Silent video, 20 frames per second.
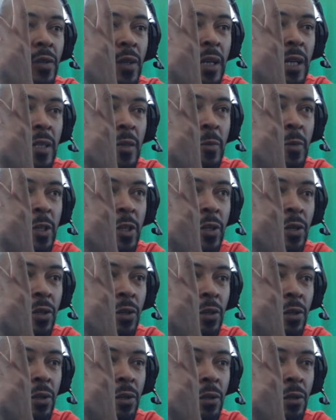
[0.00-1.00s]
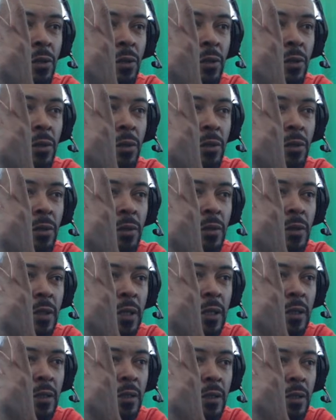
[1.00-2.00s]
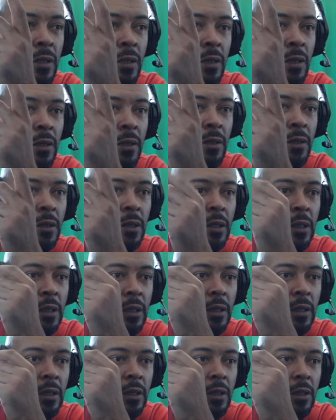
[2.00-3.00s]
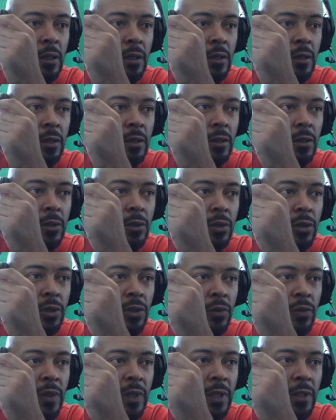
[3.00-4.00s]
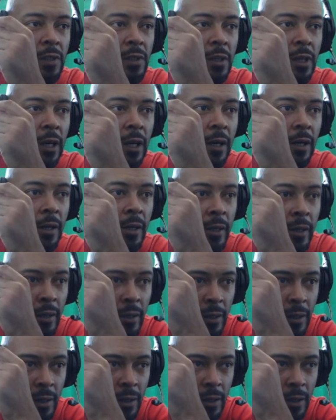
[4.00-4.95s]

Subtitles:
that's because, let's see here. You need to click.